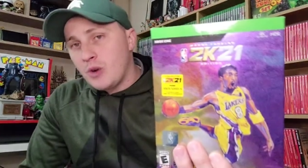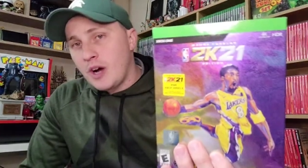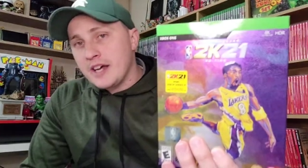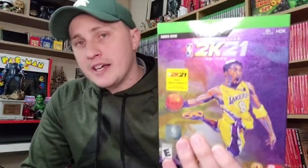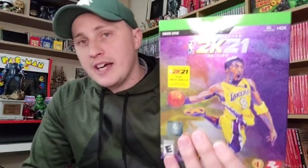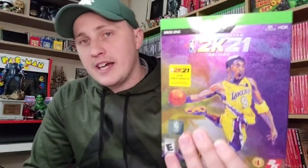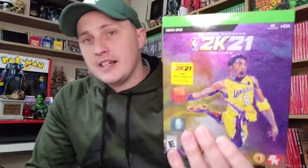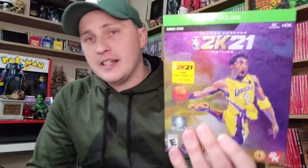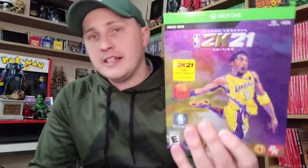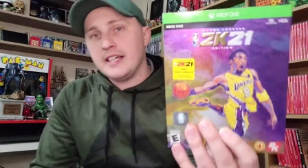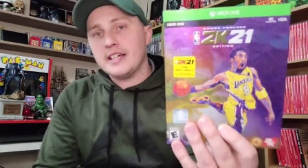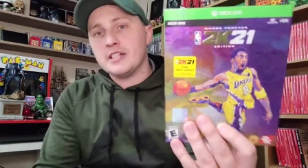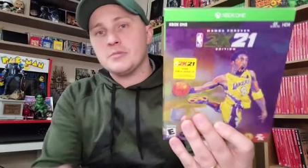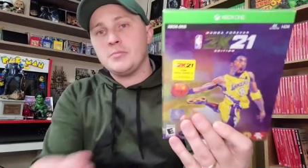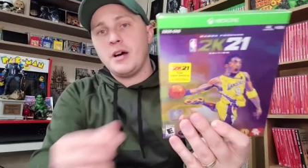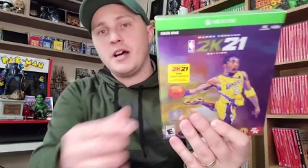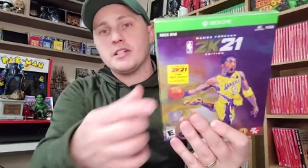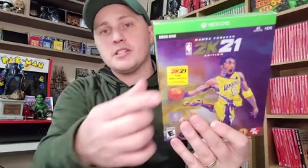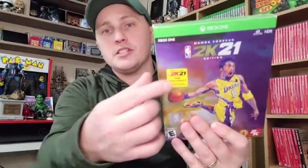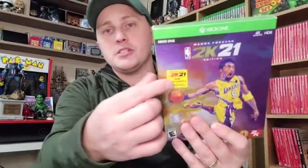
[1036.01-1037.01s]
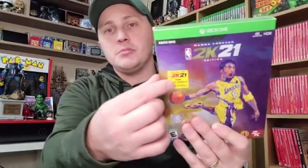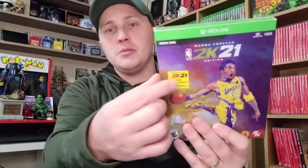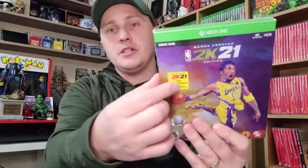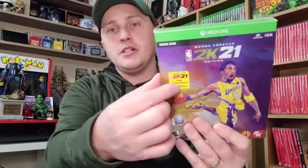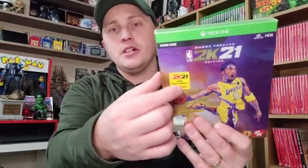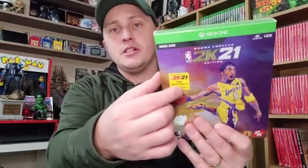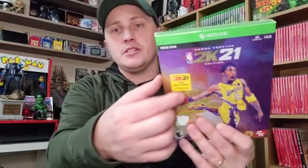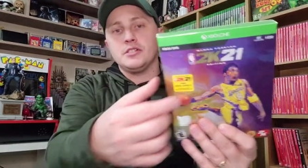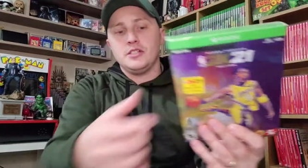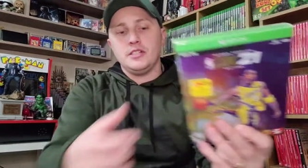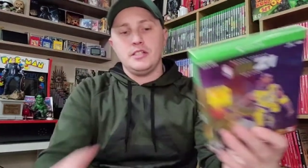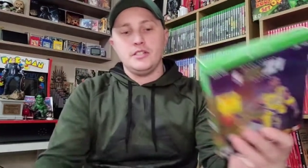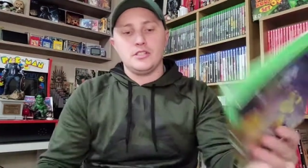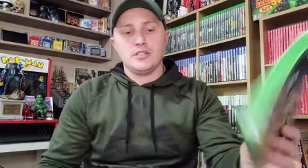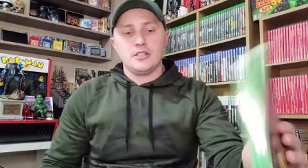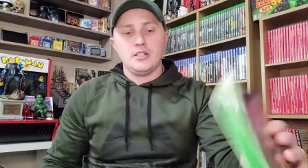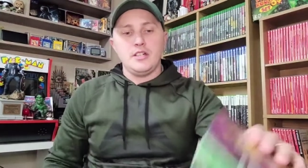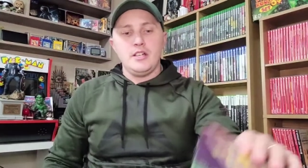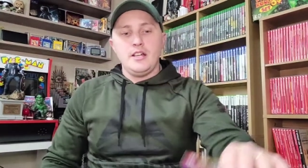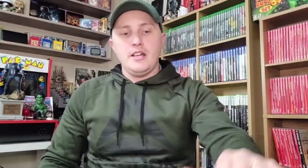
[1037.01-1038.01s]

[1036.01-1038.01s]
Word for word: why I got on Xbox is because it is